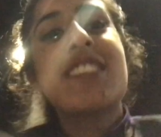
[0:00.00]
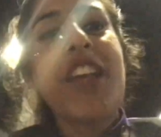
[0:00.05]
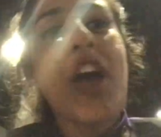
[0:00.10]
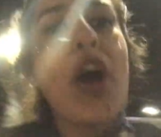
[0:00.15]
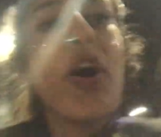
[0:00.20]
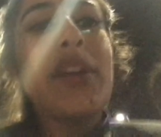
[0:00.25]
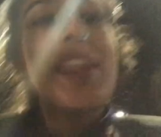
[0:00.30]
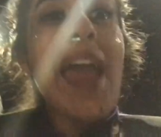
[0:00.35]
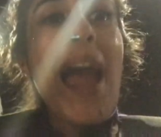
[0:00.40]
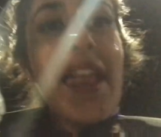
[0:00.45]

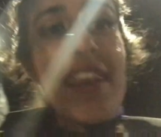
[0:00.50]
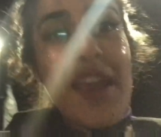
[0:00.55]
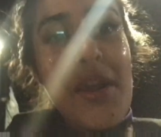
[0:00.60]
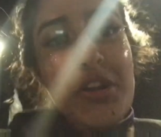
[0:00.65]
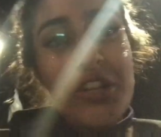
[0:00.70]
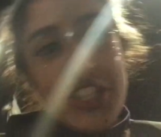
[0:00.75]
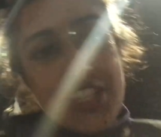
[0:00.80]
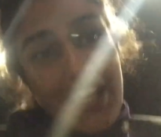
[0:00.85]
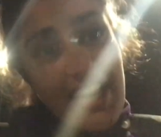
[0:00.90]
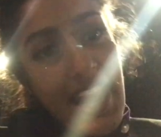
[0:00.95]
So yeah, now
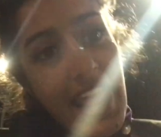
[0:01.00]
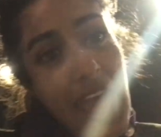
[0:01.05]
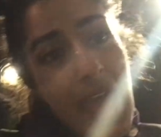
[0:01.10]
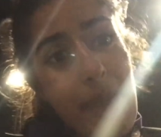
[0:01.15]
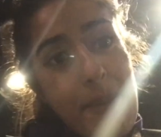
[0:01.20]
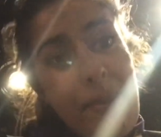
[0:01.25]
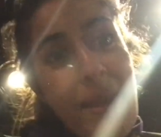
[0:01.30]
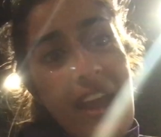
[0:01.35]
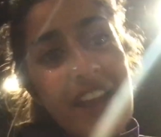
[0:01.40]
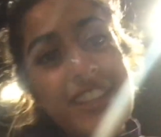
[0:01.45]
we're just gonna
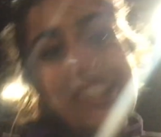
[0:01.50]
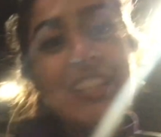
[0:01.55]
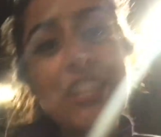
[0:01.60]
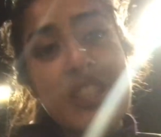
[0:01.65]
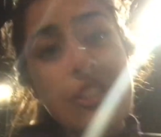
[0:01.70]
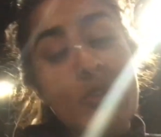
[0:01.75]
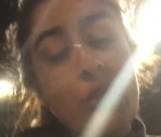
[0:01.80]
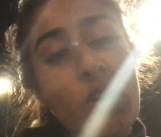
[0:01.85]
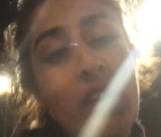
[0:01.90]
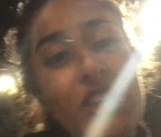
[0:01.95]
head back to the
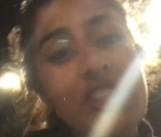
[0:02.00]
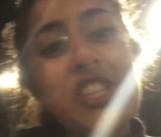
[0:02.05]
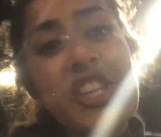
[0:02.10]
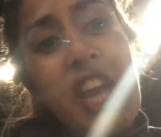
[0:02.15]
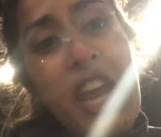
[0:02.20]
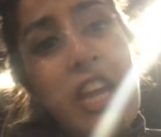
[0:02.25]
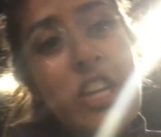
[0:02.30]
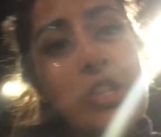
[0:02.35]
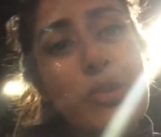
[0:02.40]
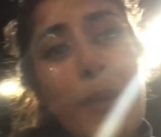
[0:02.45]
school and
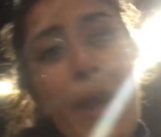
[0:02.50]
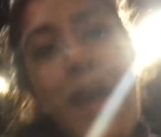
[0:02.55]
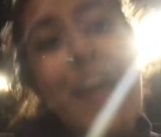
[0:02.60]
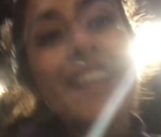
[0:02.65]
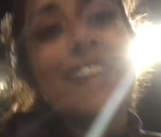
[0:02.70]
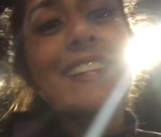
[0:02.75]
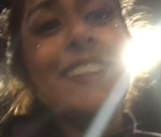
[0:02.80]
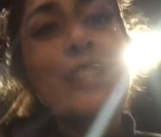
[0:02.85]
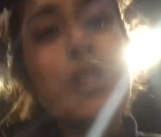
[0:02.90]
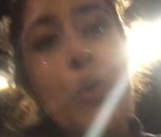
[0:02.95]
change
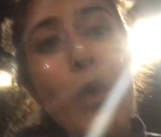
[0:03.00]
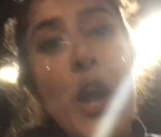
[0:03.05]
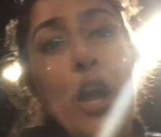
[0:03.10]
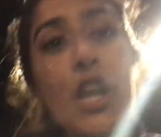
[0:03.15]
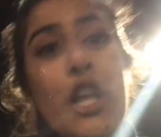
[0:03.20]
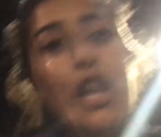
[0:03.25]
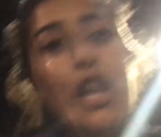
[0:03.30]
back into our